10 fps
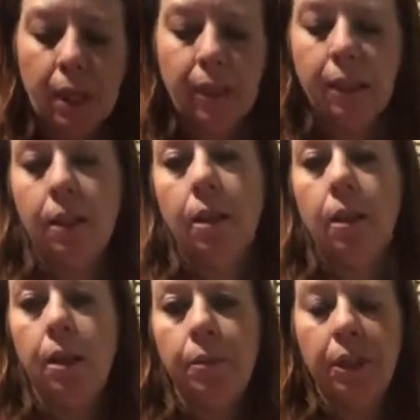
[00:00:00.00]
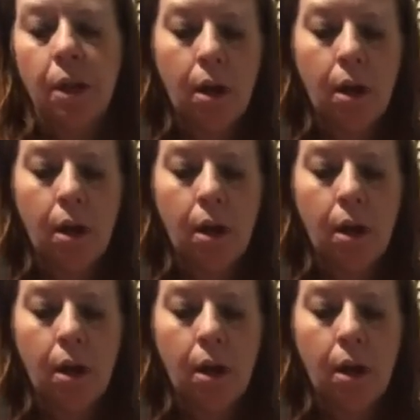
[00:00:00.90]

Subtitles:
until the lumps